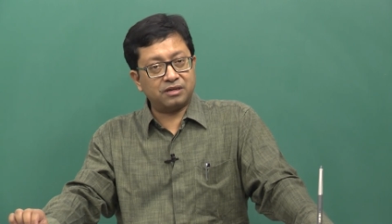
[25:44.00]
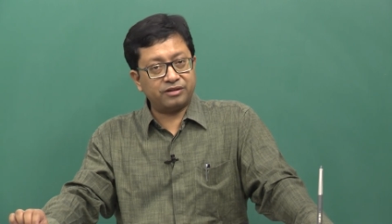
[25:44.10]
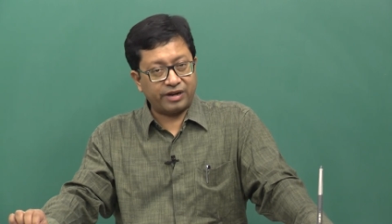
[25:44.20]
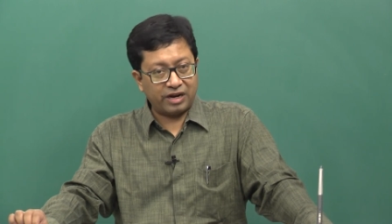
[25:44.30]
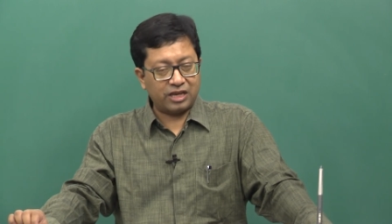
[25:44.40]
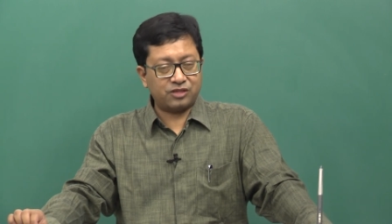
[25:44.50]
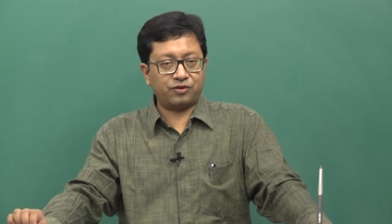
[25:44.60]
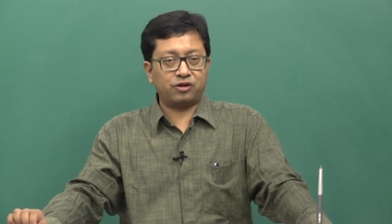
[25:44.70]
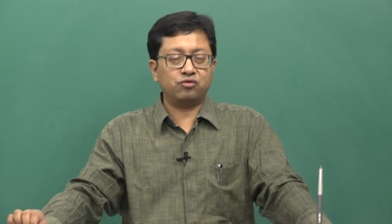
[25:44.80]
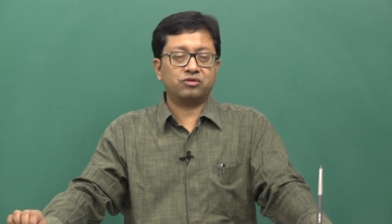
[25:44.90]
realized
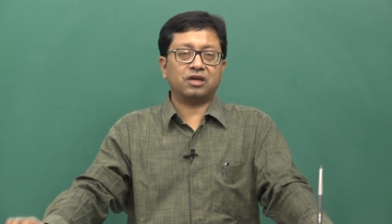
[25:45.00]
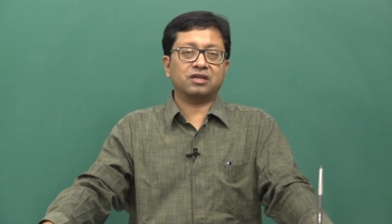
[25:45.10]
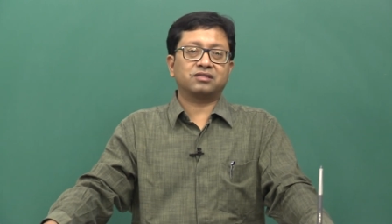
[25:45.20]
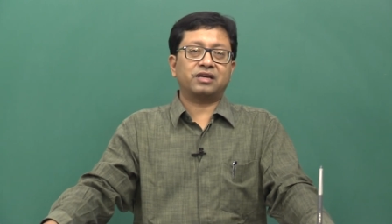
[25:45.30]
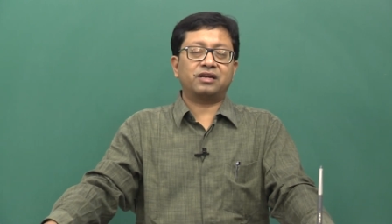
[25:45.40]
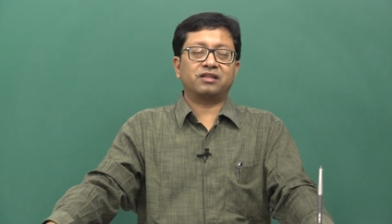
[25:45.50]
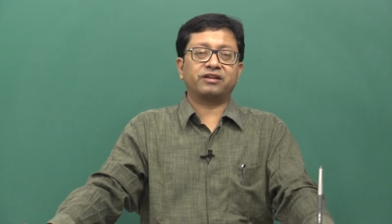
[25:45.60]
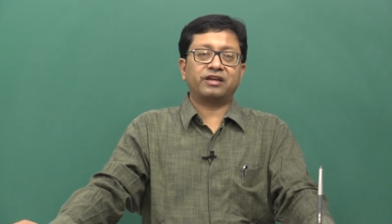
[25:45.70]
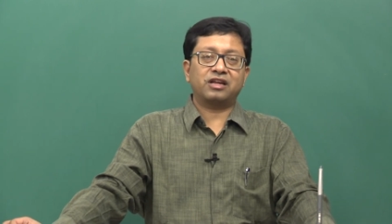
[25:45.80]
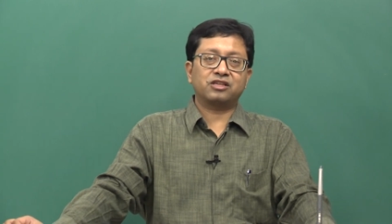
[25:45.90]
values such that the
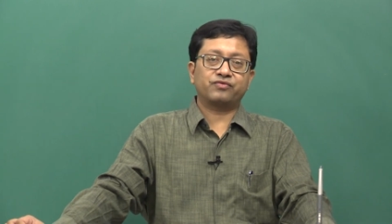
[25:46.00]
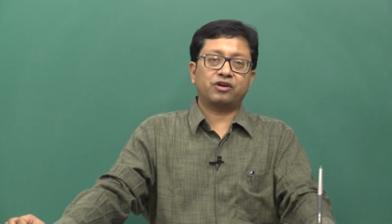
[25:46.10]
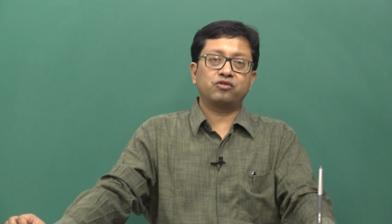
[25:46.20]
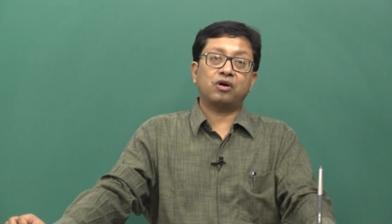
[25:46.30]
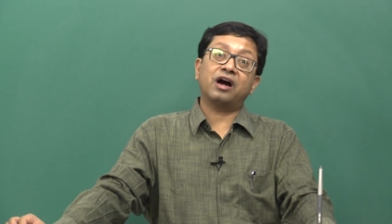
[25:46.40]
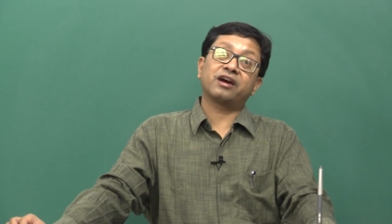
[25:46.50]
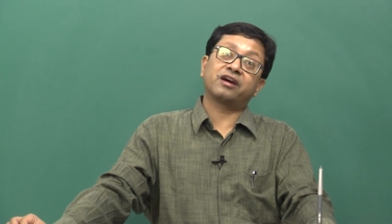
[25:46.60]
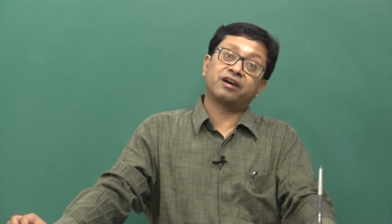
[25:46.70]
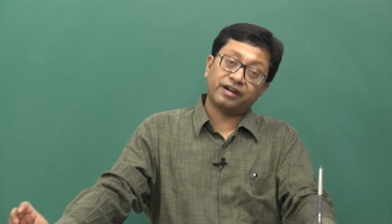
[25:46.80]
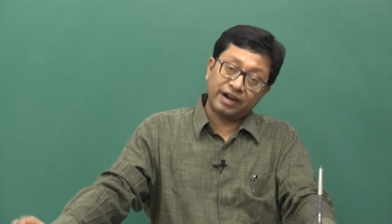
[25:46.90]
realized value are
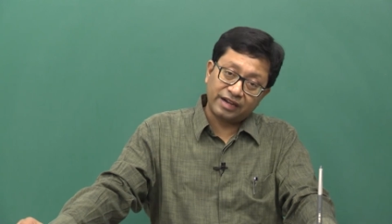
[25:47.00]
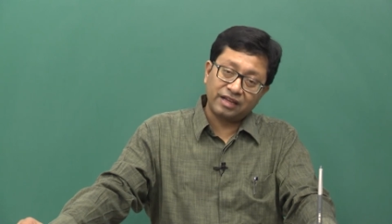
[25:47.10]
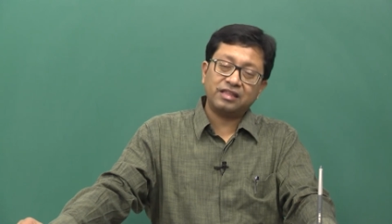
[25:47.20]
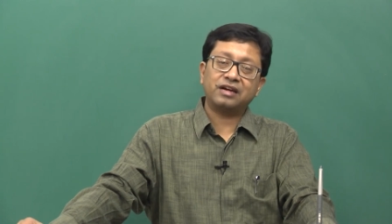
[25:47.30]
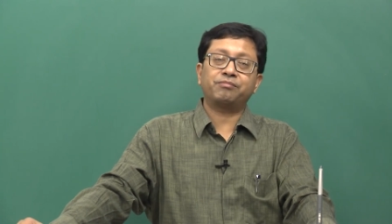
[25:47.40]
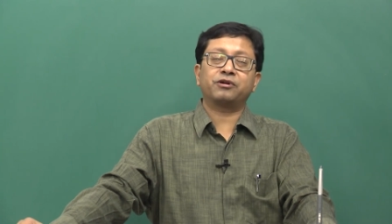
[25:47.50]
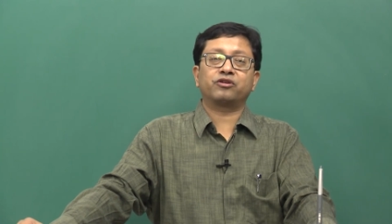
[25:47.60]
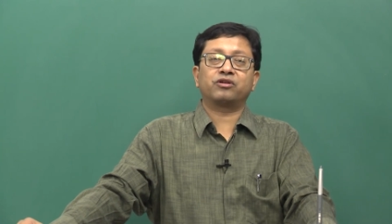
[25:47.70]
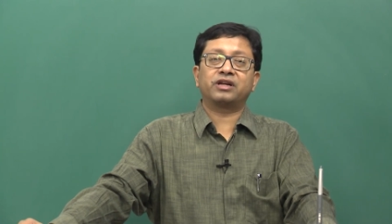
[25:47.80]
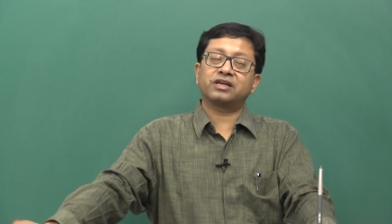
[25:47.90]
greater than
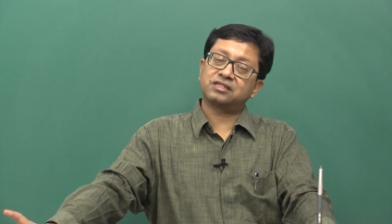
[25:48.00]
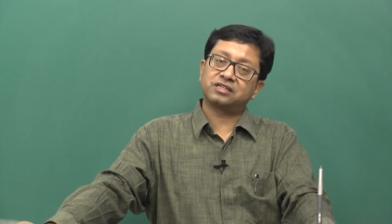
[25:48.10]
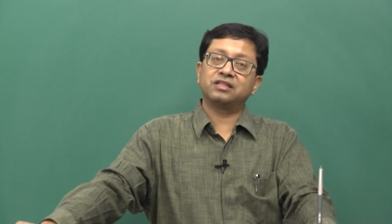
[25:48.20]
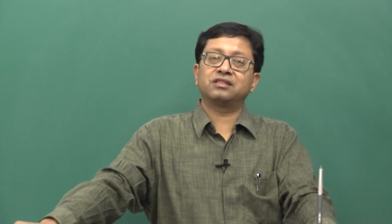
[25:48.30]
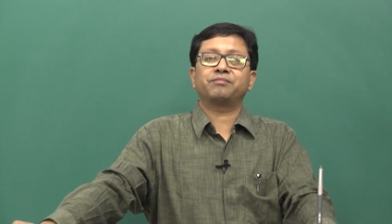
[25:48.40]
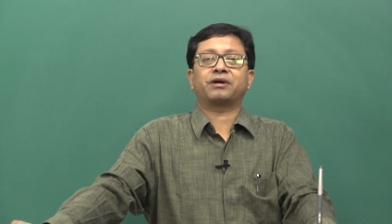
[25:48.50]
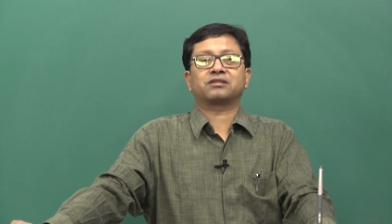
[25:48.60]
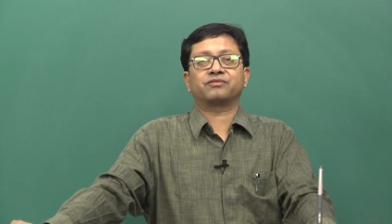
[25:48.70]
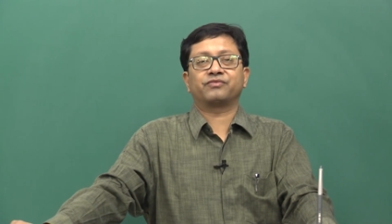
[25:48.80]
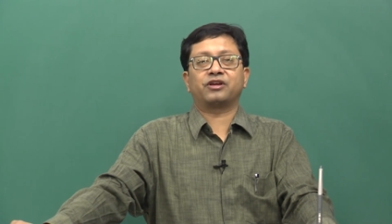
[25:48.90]
particular x till the
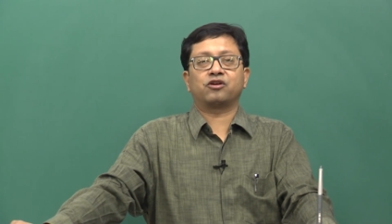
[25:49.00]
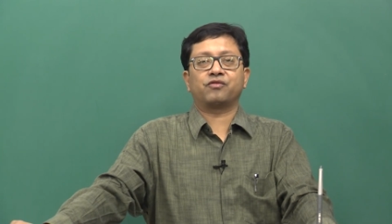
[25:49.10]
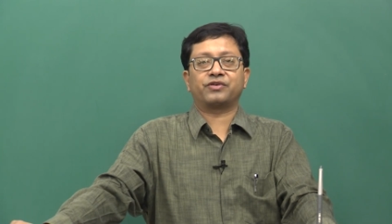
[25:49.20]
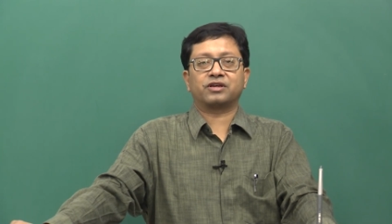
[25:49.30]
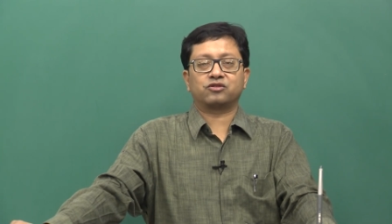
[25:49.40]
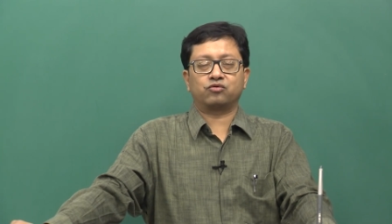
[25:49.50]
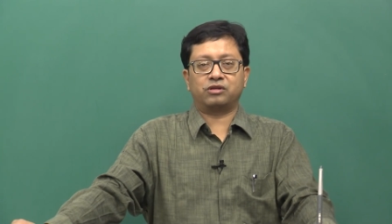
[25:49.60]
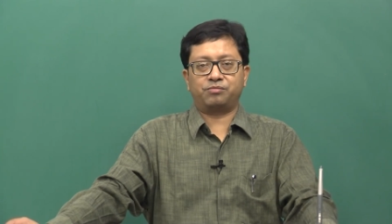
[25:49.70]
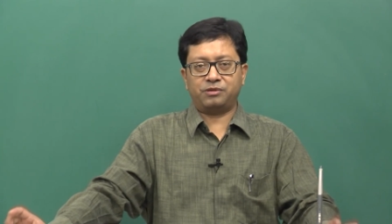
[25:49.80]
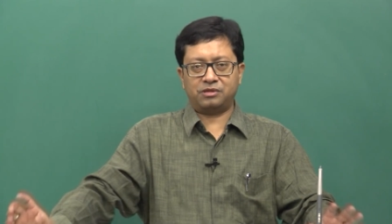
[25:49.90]
maximum value of x. So,
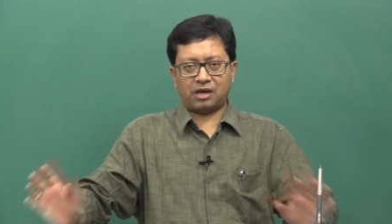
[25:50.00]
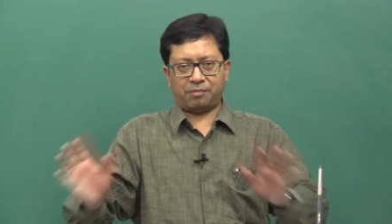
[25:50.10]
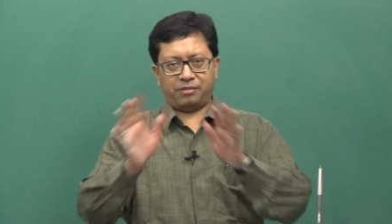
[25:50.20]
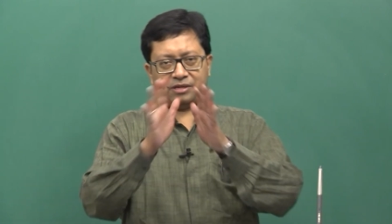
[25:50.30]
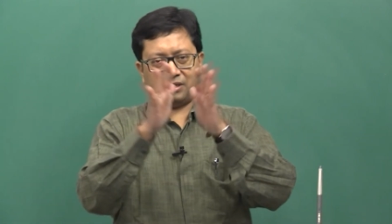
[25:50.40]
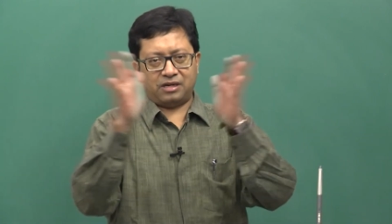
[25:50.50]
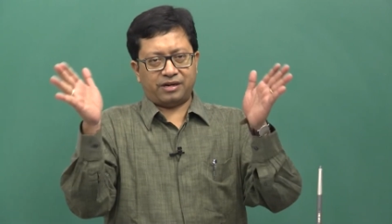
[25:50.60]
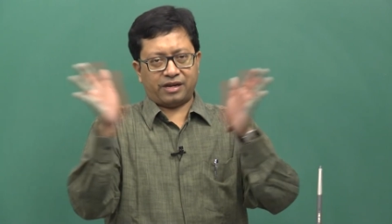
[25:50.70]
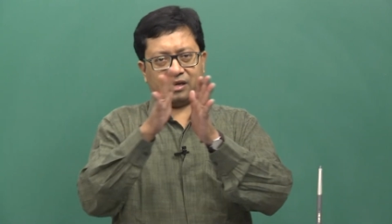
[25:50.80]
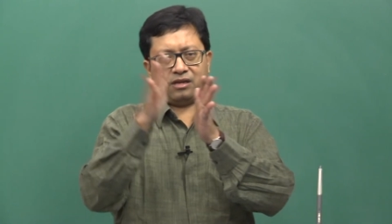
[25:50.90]
it means I am basically
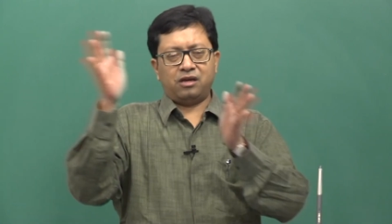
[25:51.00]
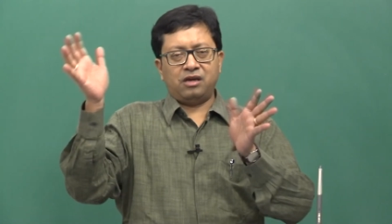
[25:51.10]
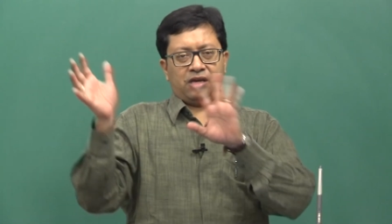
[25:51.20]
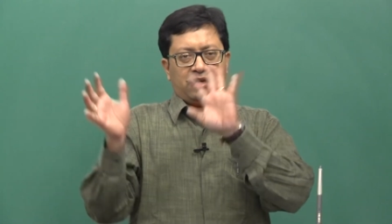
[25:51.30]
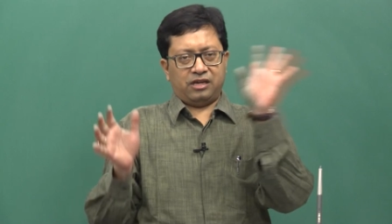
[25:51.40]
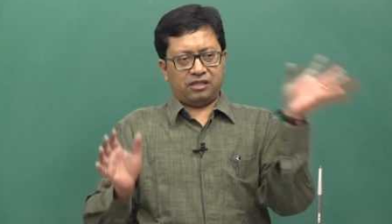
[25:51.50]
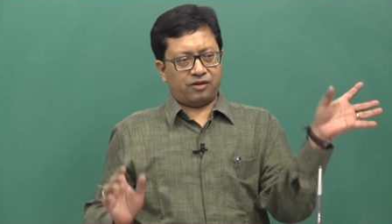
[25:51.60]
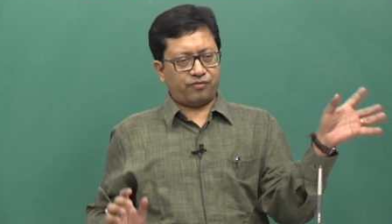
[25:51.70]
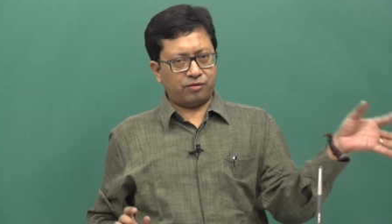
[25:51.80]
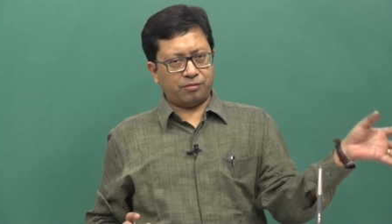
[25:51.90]
taking
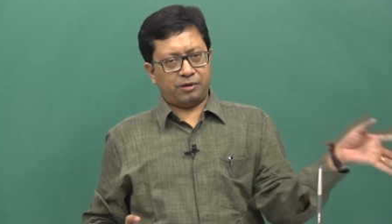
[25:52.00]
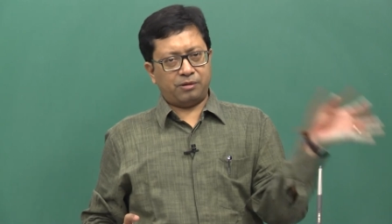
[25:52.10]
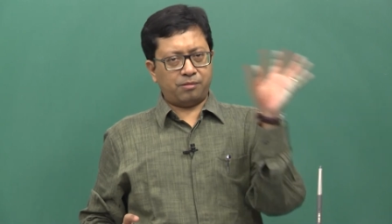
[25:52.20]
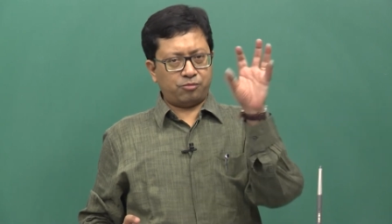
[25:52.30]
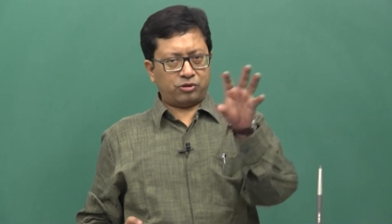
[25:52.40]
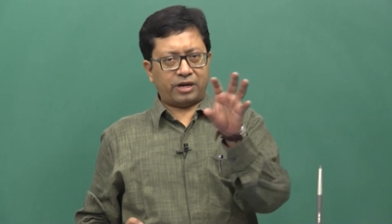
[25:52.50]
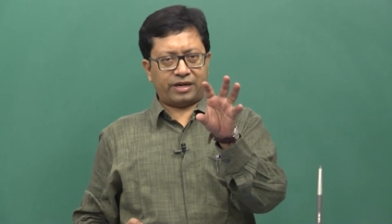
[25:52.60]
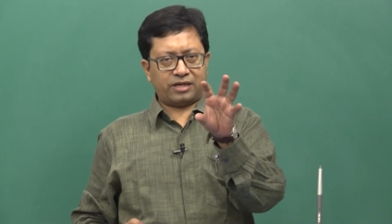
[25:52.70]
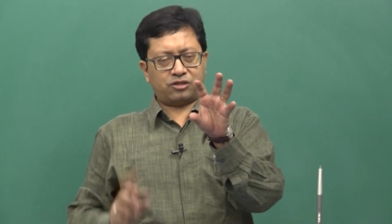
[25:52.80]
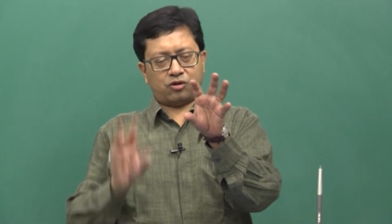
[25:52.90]
either from the minimum to that
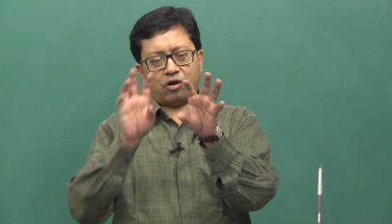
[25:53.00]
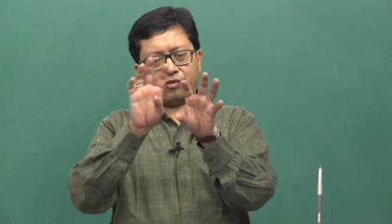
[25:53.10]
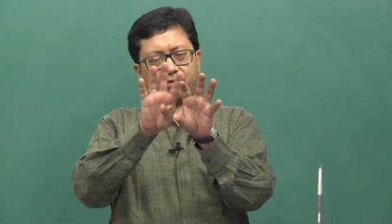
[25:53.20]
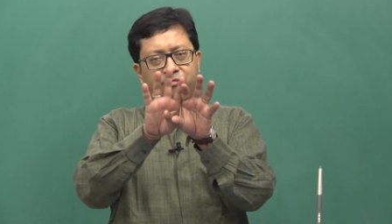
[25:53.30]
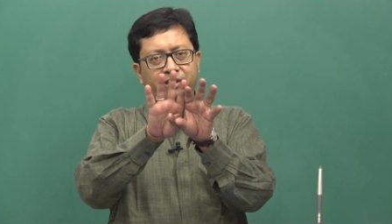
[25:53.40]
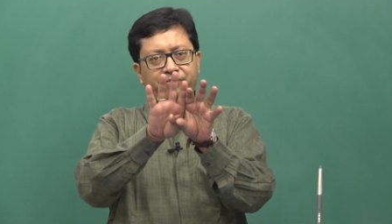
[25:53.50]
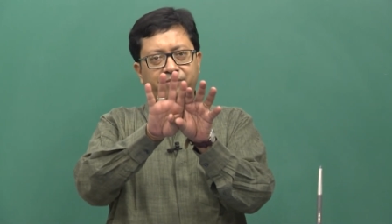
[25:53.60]
x or from the